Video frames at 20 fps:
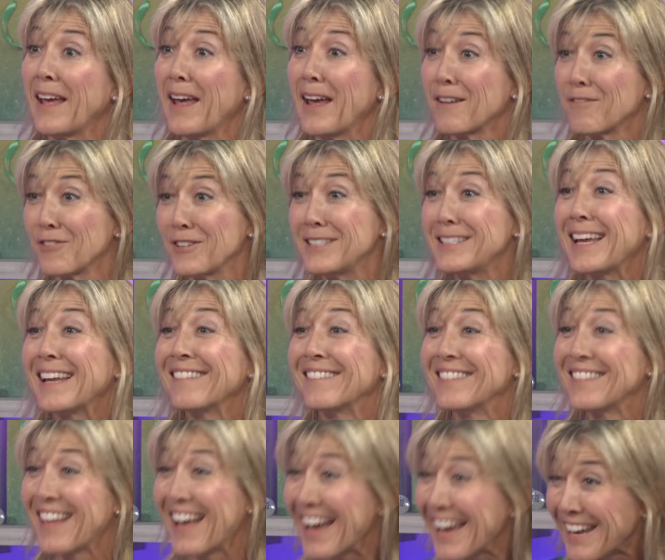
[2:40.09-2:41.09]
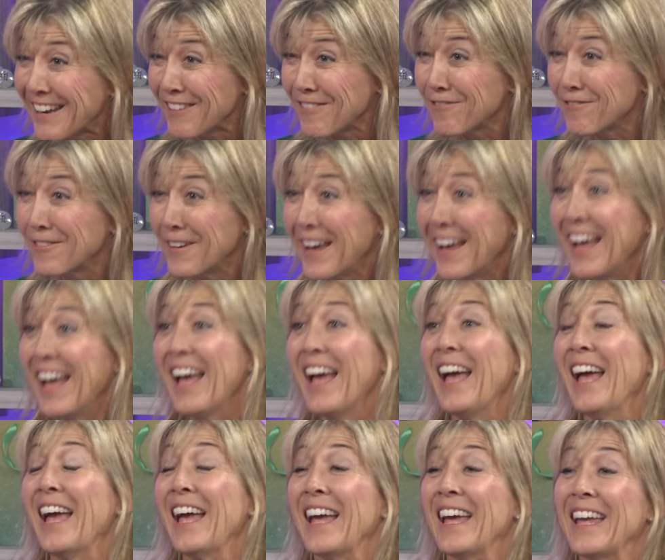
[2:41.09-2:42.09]
Everyday life. Mm
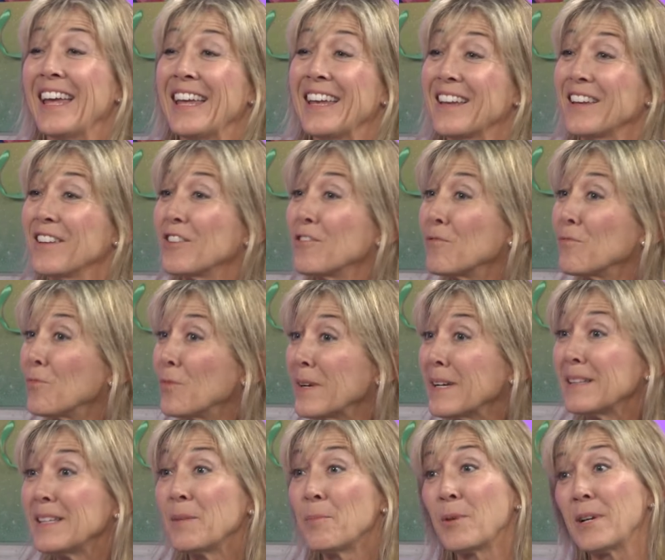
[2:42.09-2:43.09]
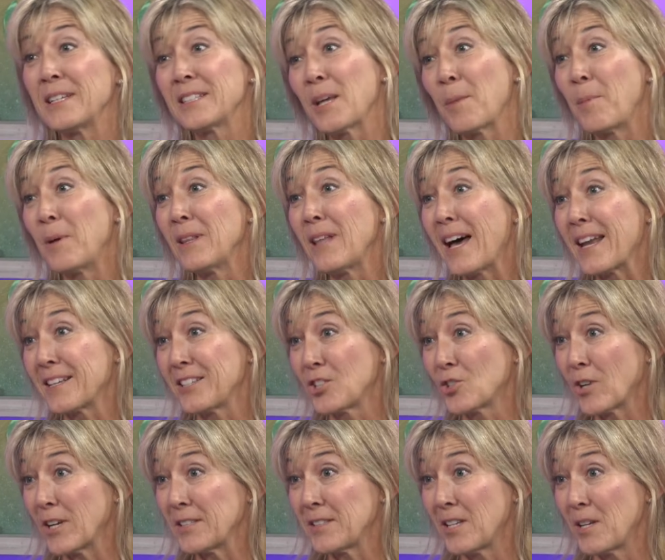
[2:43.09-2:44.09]
-hmm really brings up a lot of
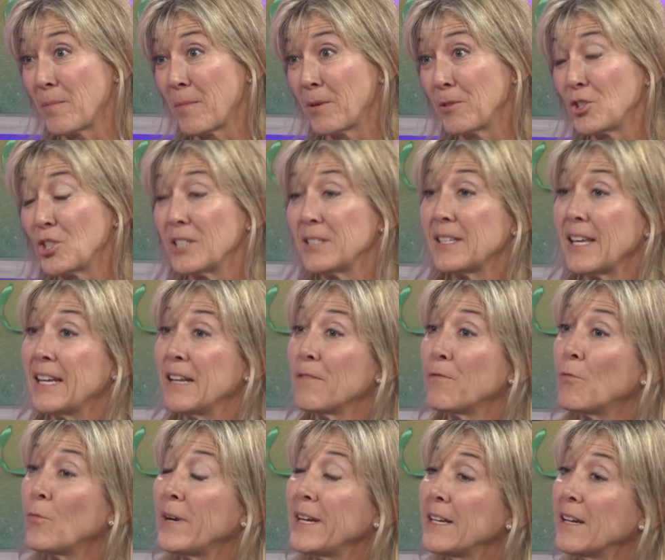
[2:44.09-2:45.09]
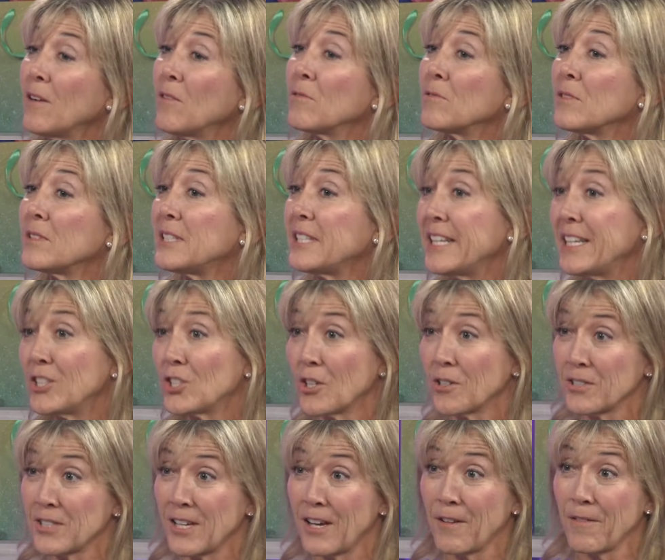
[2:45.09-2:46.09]
stress and emotions. And if we don't teach
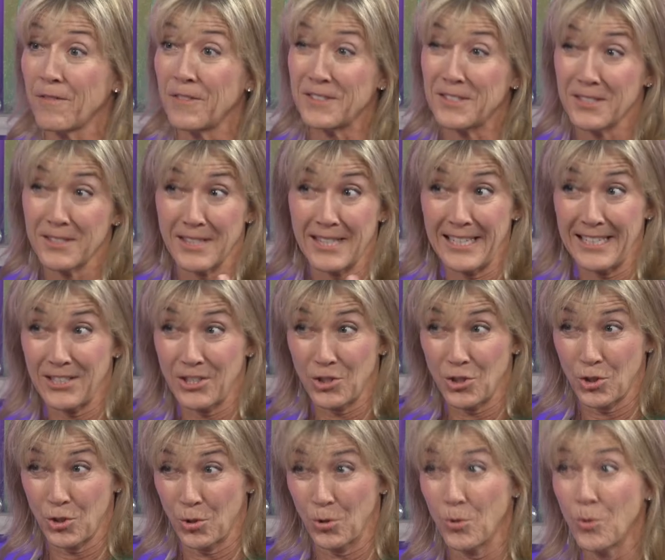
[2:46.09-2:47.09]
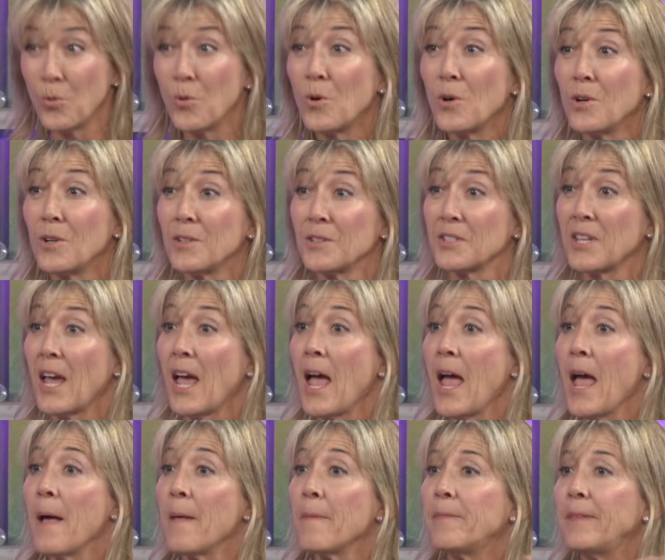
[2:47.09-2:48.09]
ourselves these tools
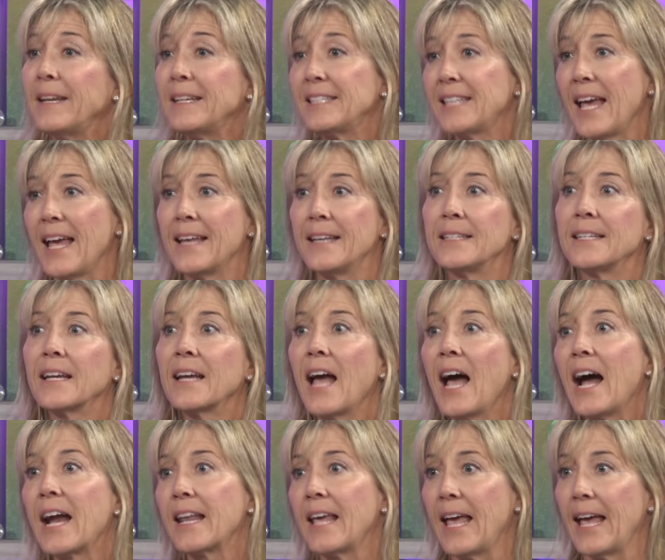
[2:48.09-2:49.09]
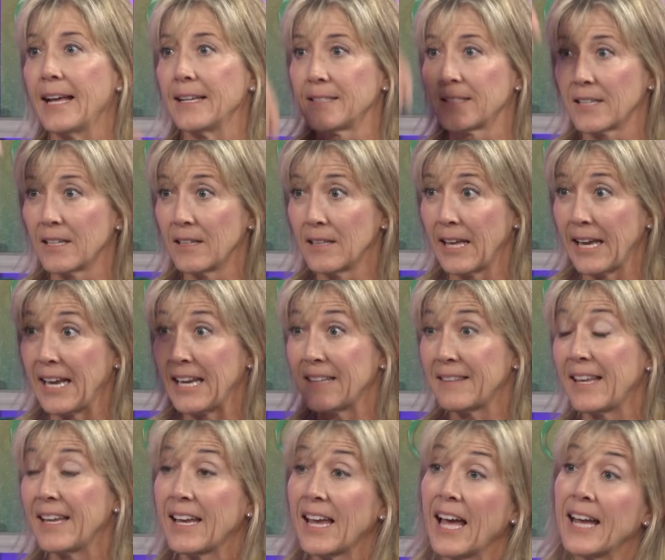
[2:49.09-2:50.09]
they tend to kind of escalate.
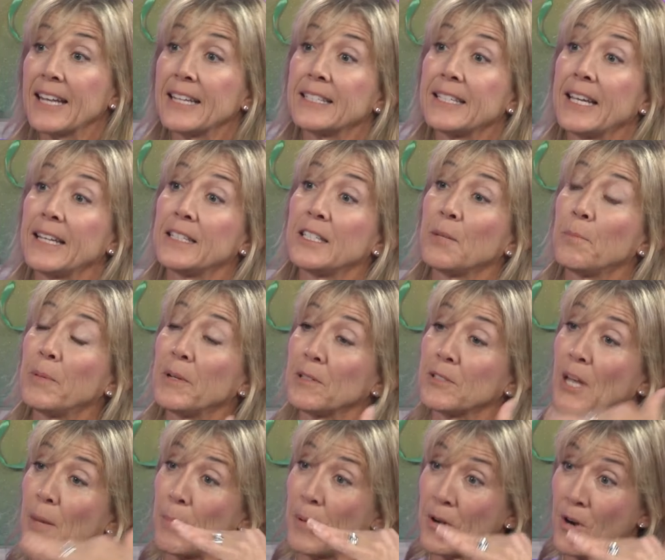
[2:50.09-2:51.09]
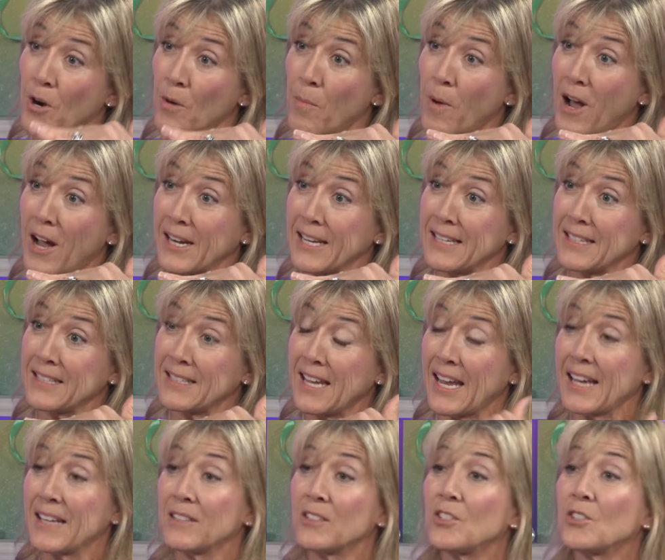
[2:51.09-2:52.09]
They yeah. kind of tend to build up in our bodies.
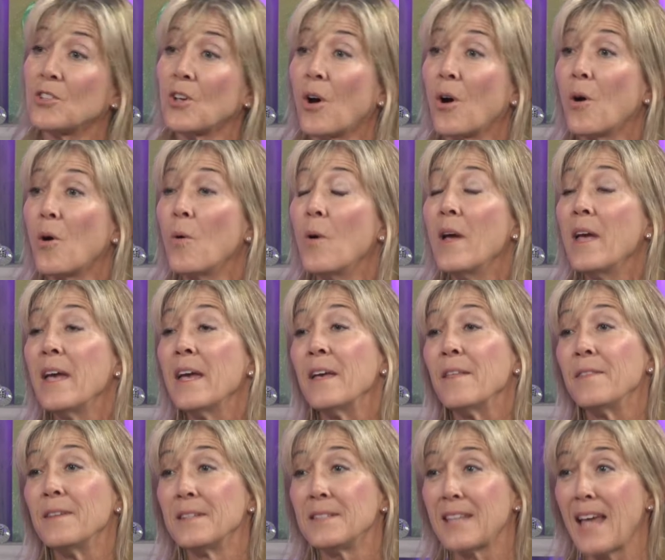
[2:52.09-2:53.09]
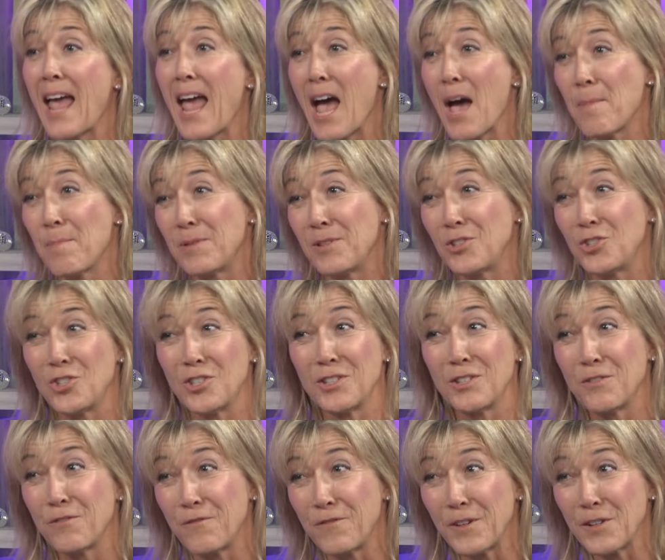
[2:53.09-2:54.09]
And so this app is
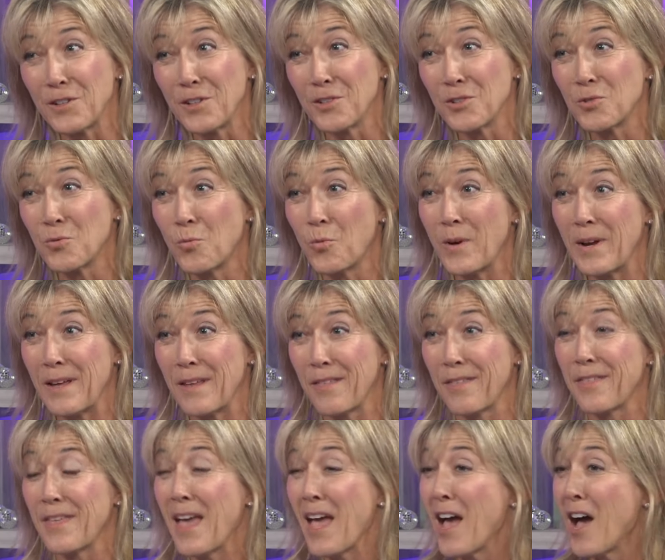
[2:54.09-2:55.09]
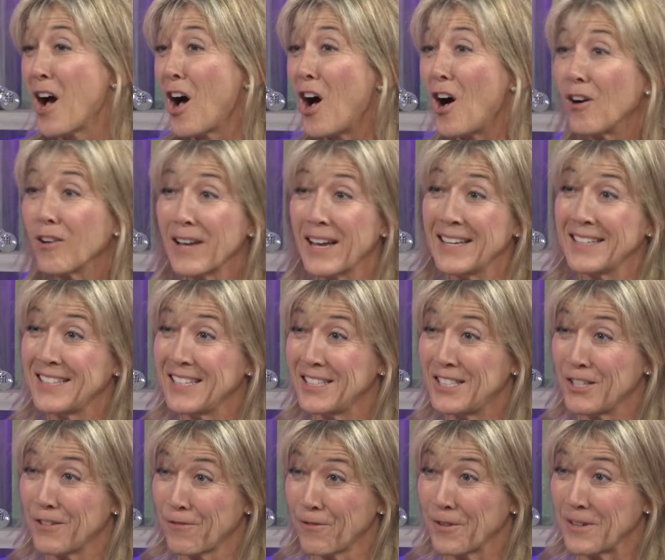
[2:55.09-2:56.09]
just filled with all kinds of
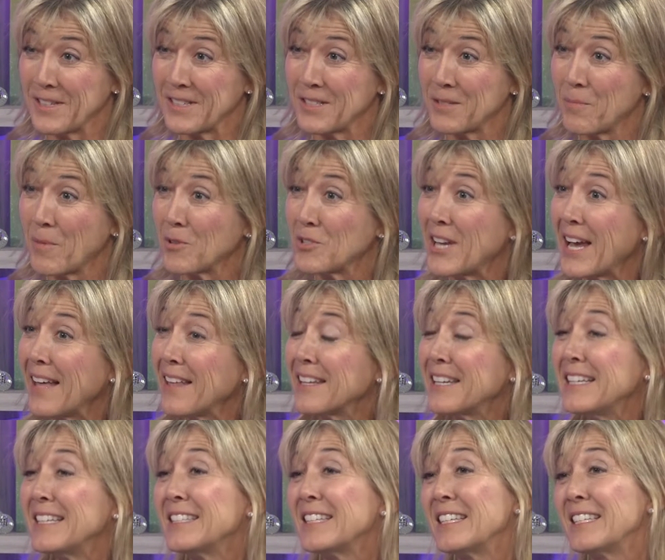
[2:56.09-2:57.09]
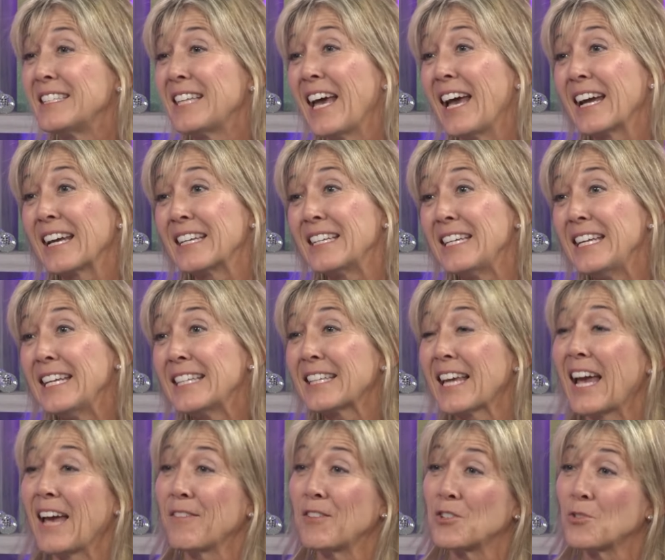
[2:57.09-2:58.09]
different modalities and techniques. I
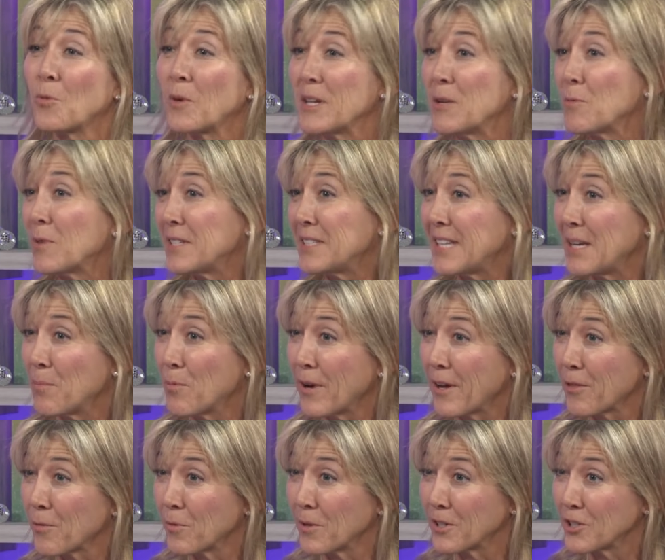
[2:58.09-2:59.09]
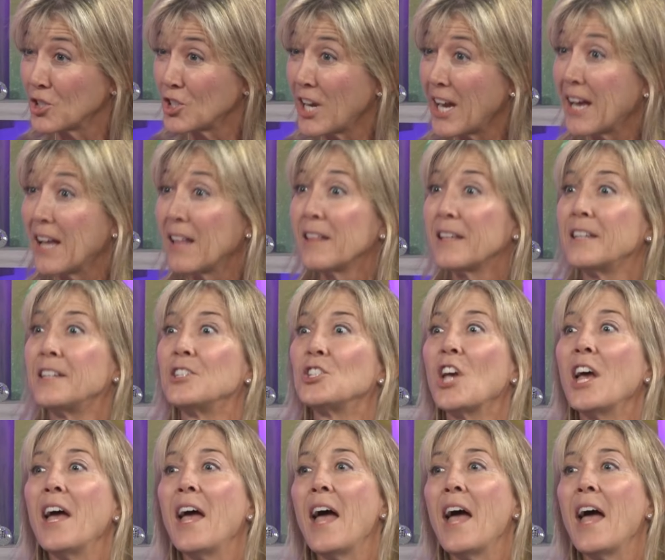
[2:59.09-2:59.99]
have a 21 day breathwork challenge.